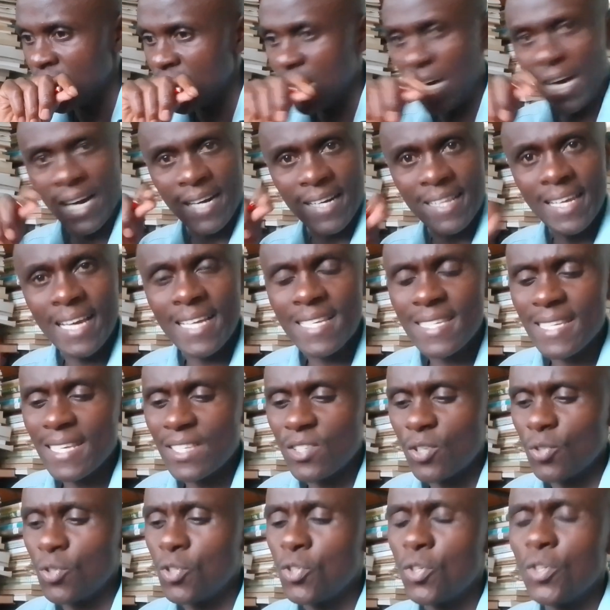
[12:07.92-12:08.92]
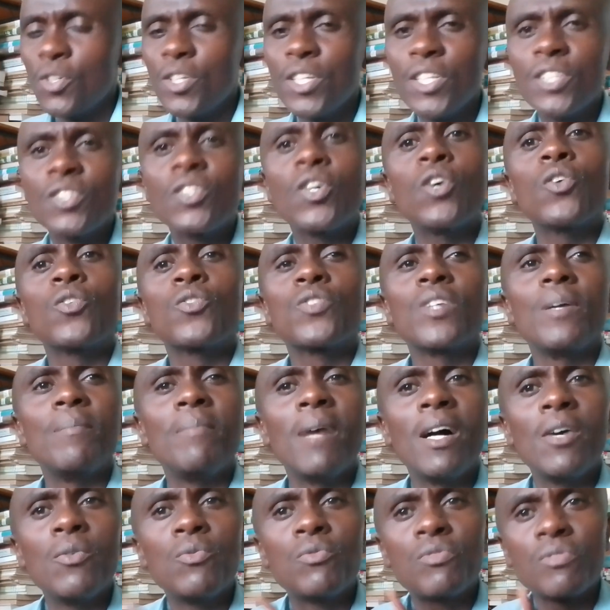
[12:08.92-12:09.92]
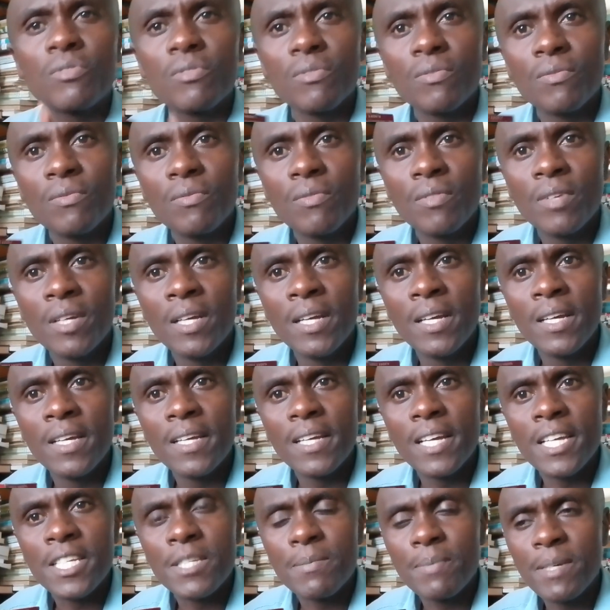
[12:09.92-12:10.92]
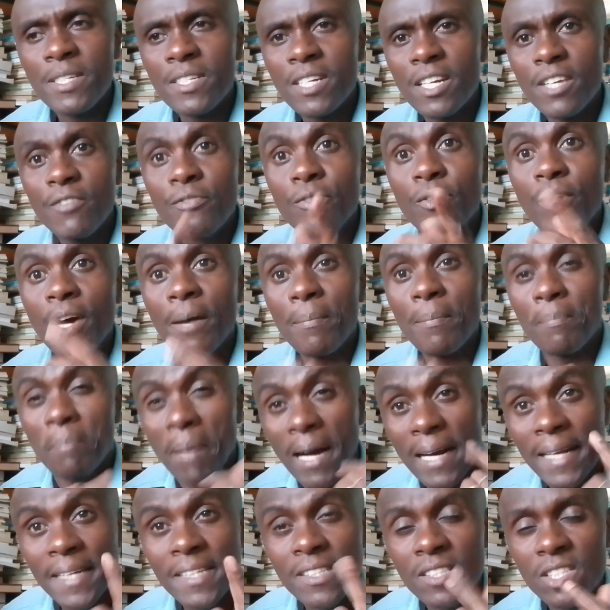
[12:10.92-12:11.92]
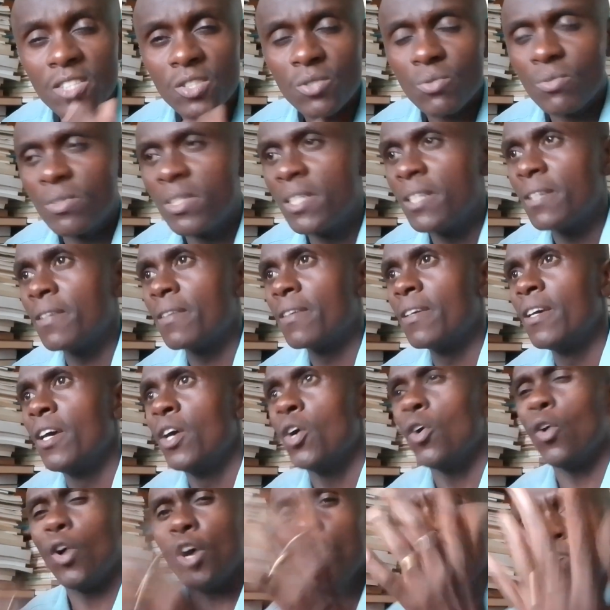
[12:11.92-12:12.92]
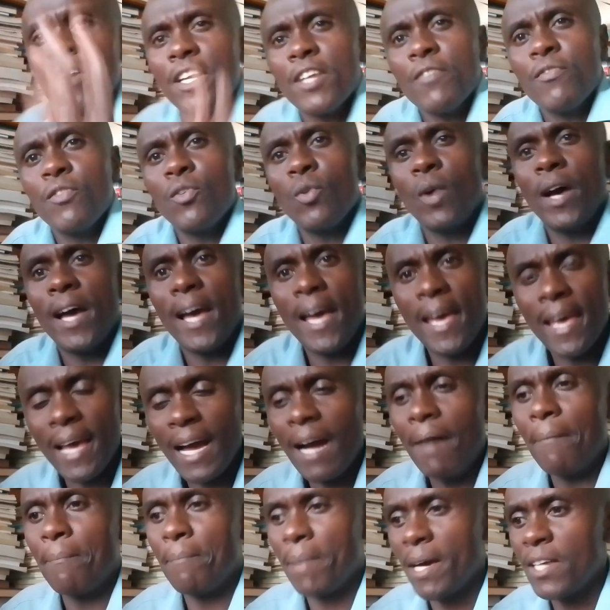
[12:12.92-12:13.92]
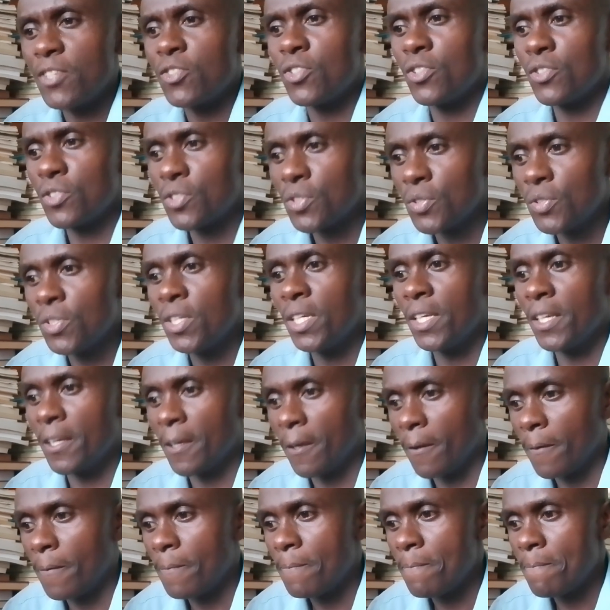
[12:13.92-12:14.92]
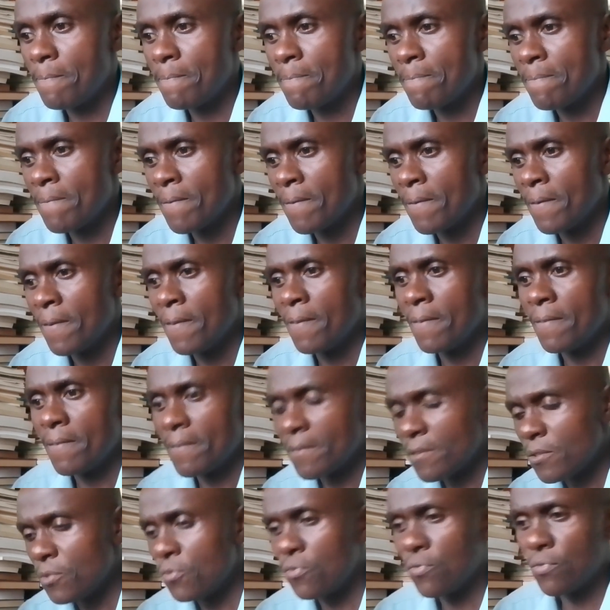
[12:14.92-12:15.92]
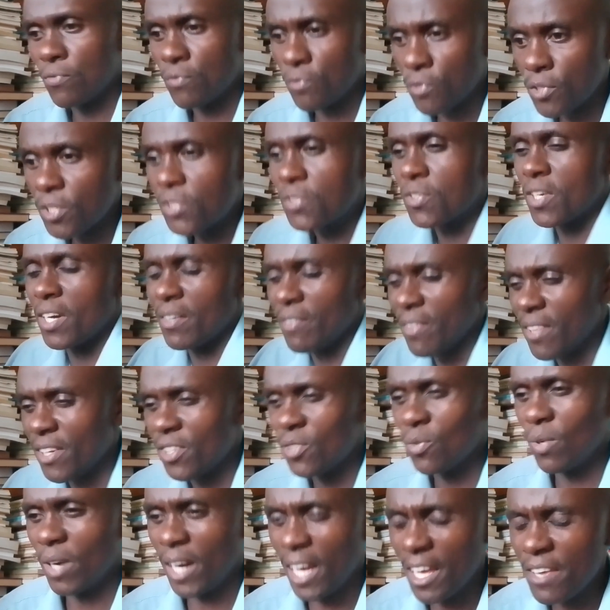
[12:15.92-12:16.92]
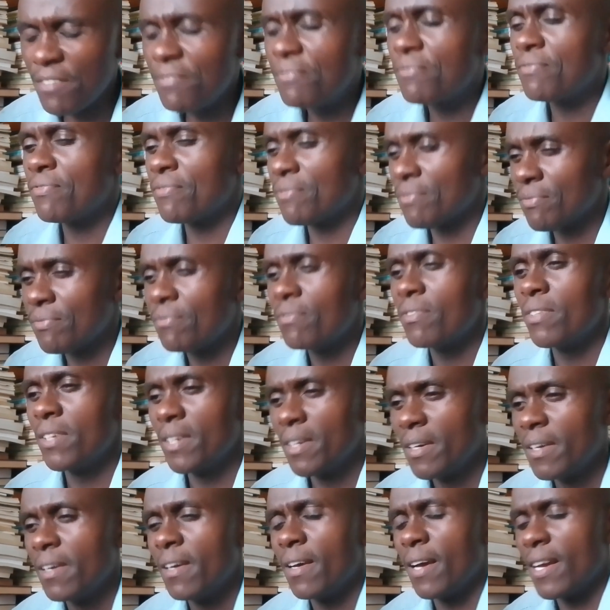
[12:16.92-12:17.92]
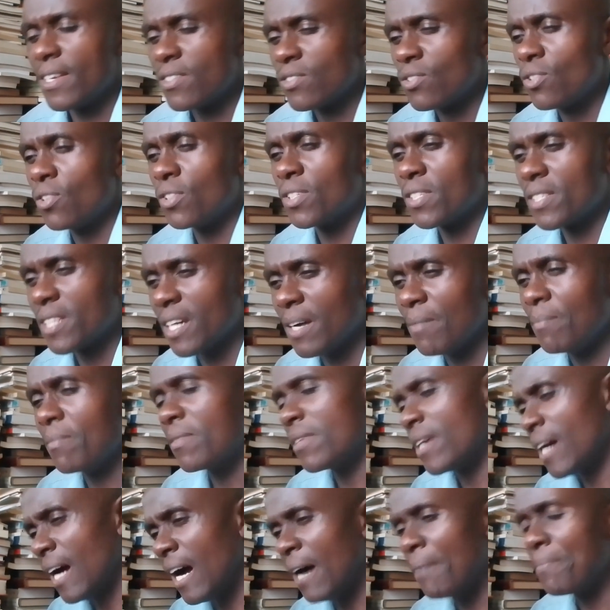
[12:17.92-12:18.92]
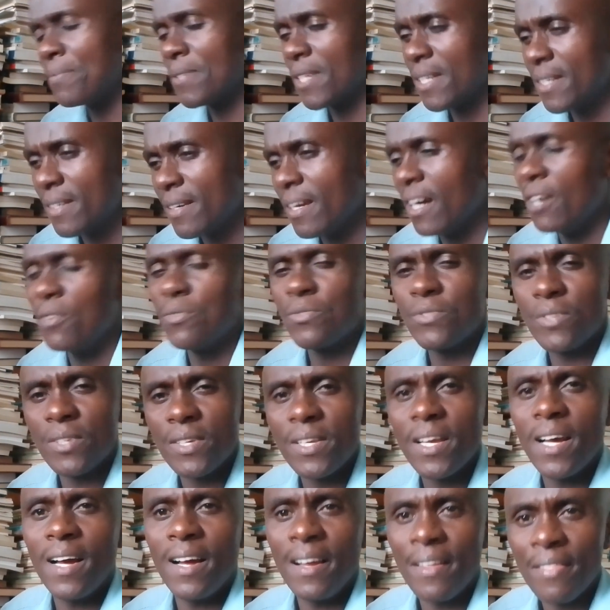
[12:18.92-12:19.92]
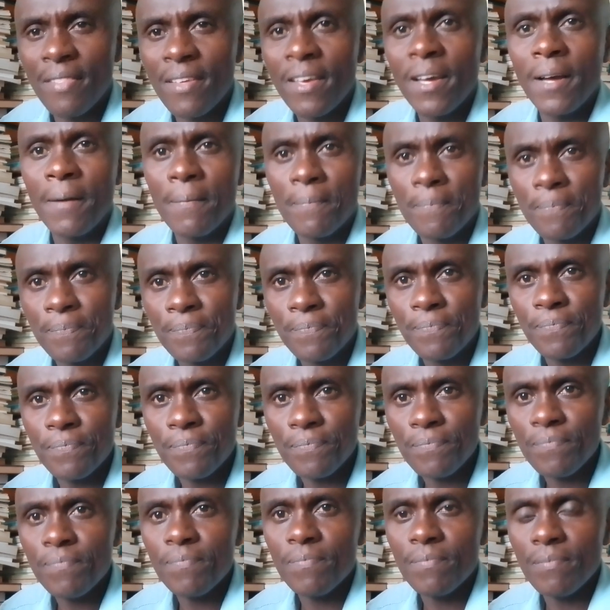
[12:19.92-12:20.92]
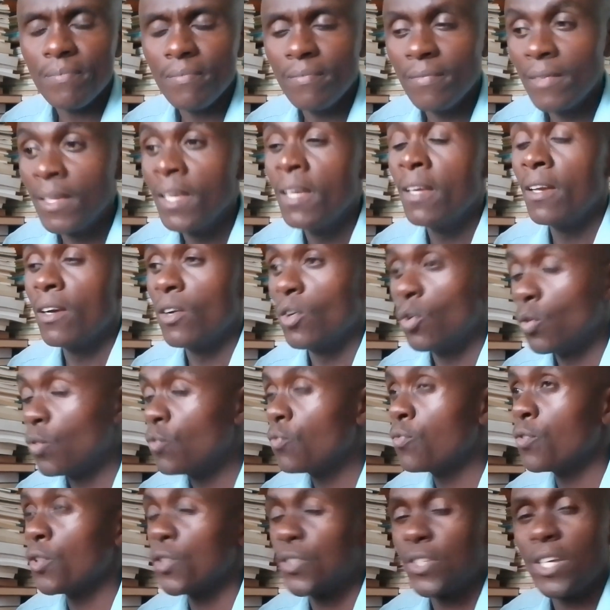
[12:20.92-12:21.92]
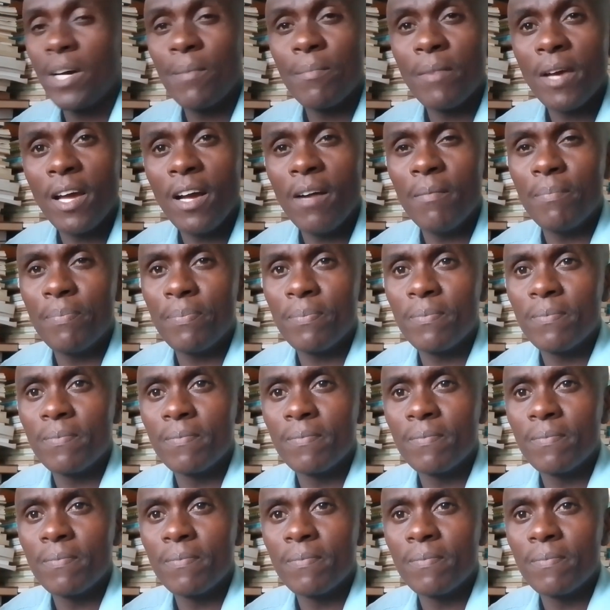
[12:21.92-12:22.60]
And there is a solution he talks about, especially if you are a parent today, or even if you are a young person today, you discover that your life has got some ups and downs here and there. Look for some help.